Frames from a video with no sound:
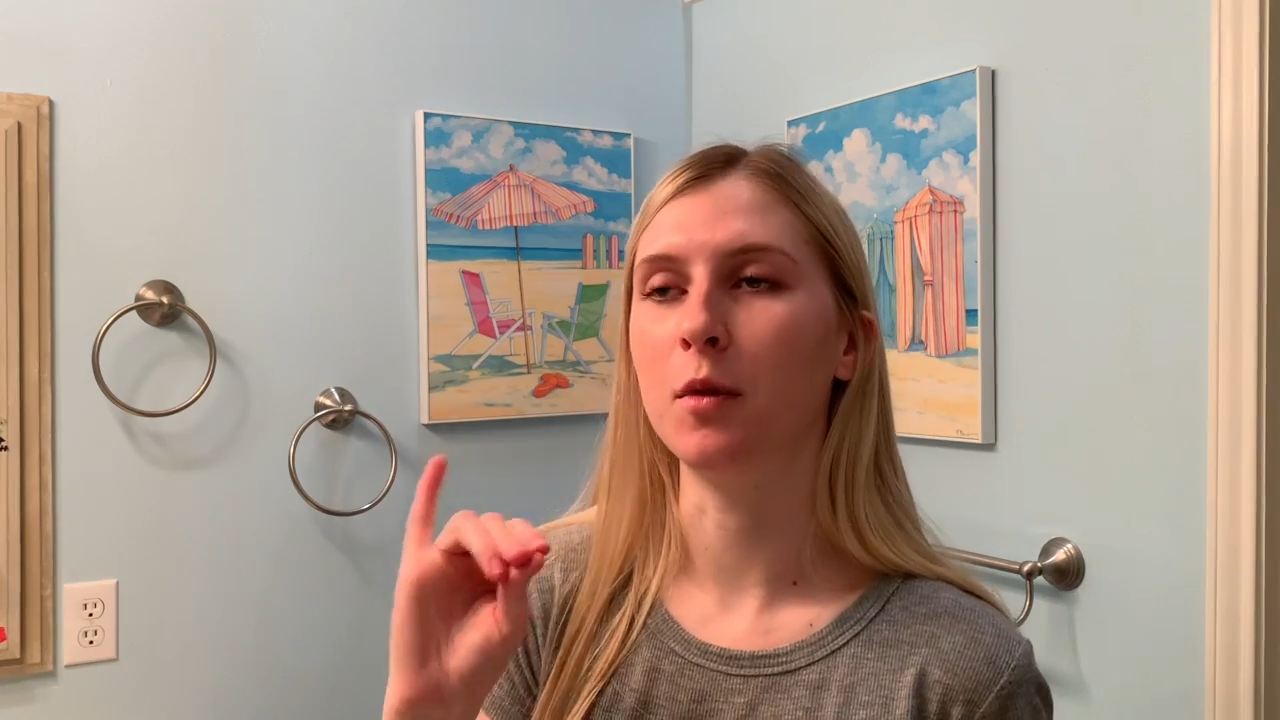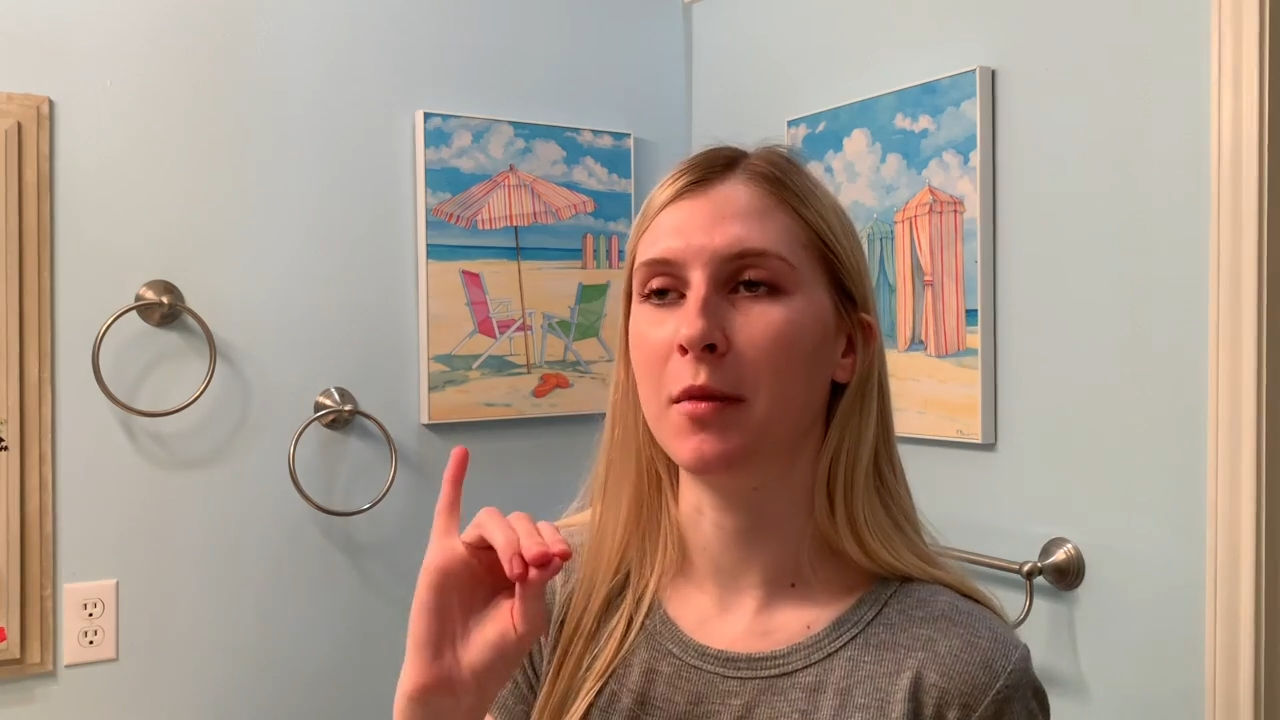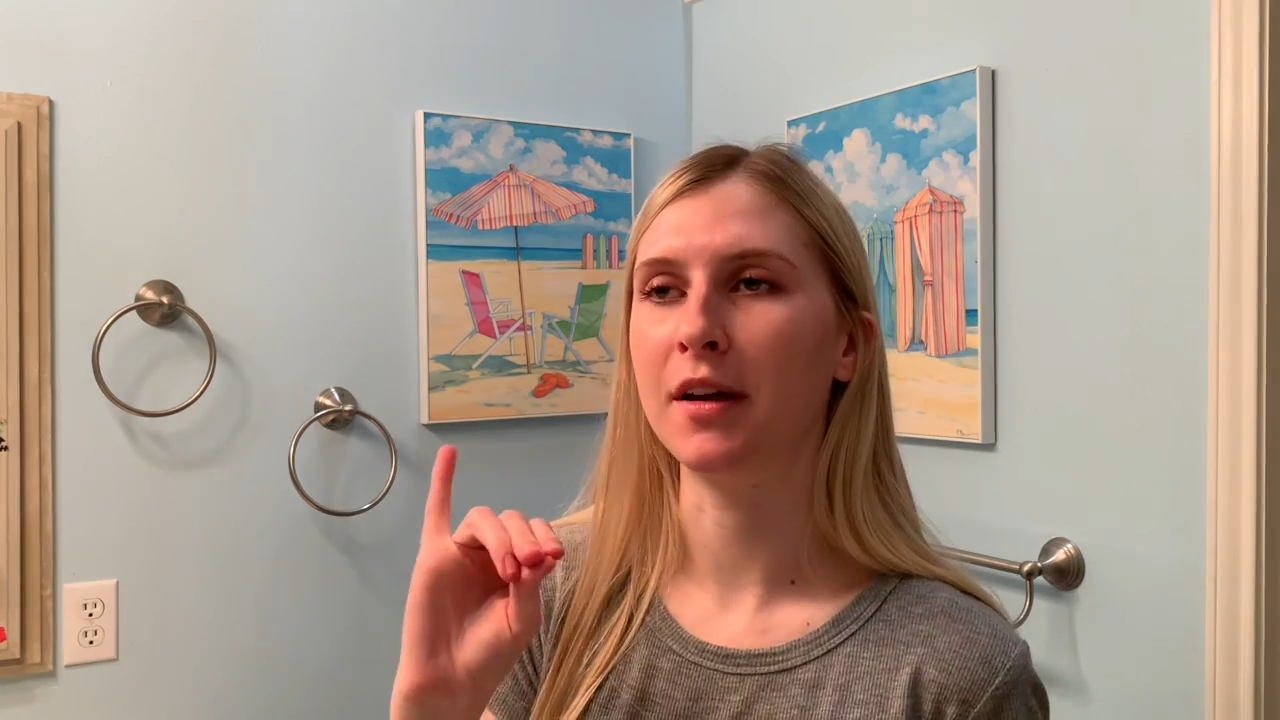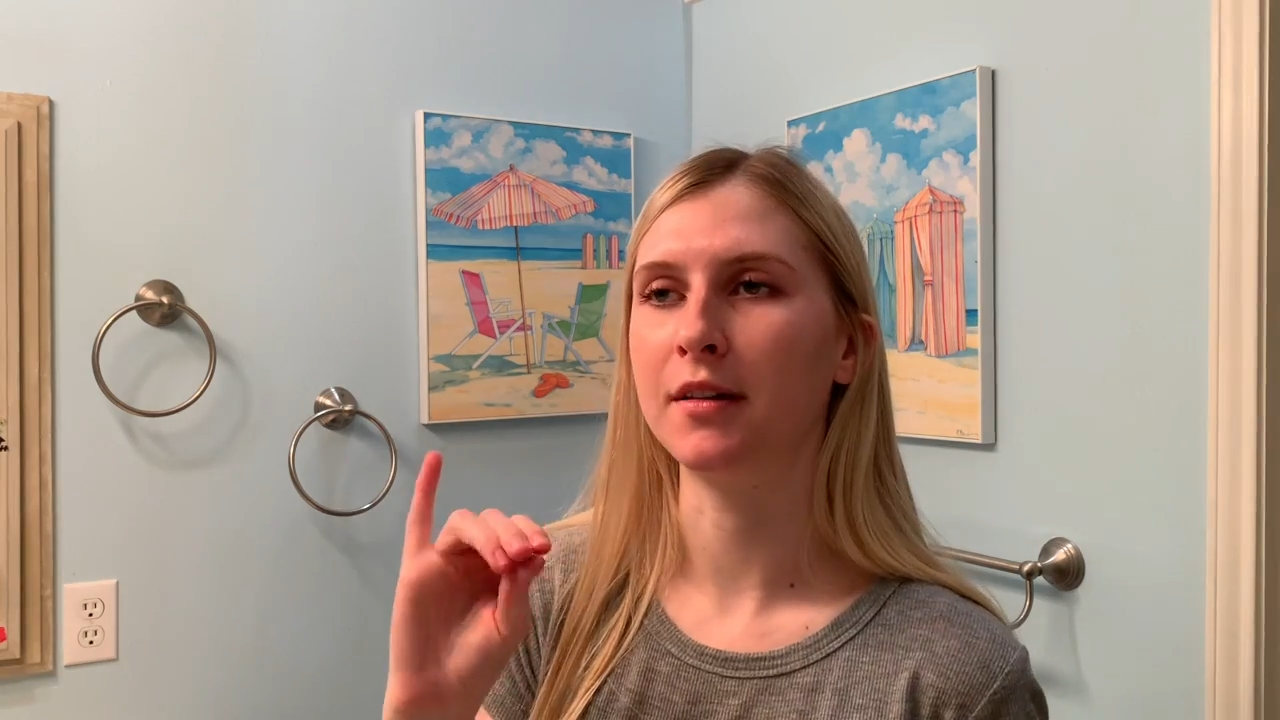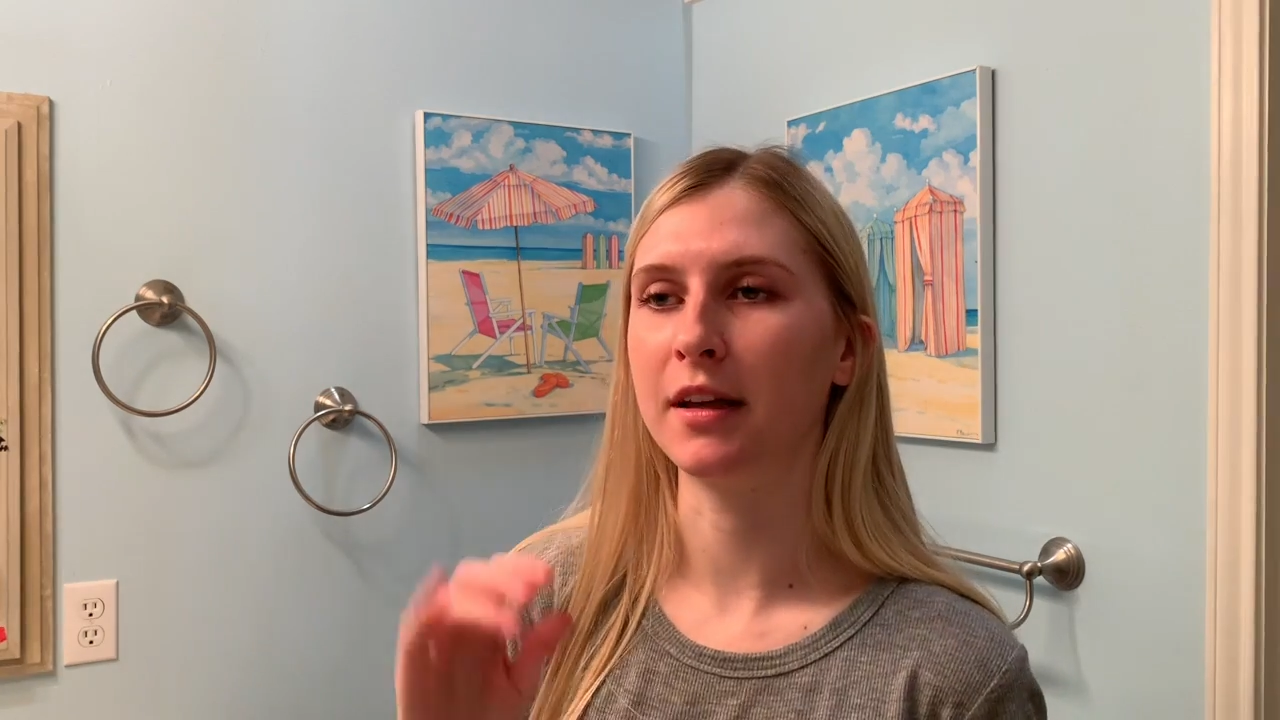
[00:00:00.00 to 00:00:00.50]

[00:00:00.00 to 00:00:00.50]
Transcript: woman